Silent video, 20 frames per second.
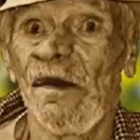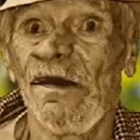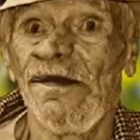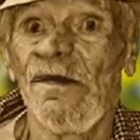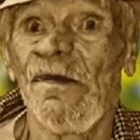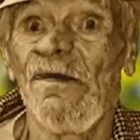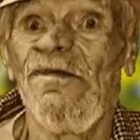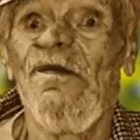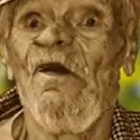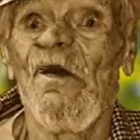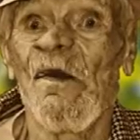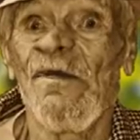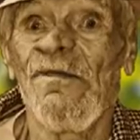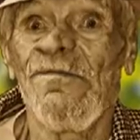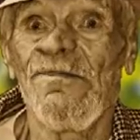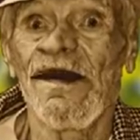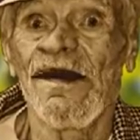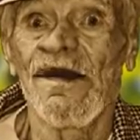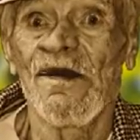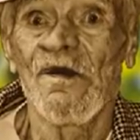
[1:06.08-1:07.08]
the
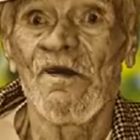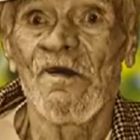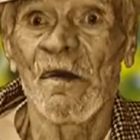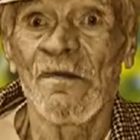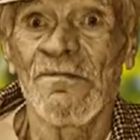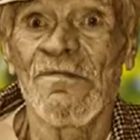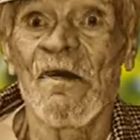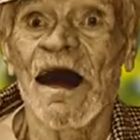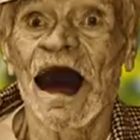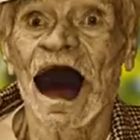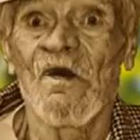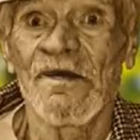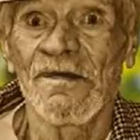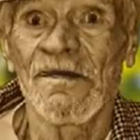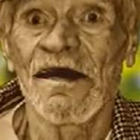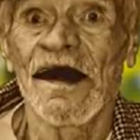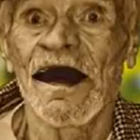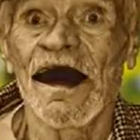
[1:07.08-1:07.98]
Chinese and Russian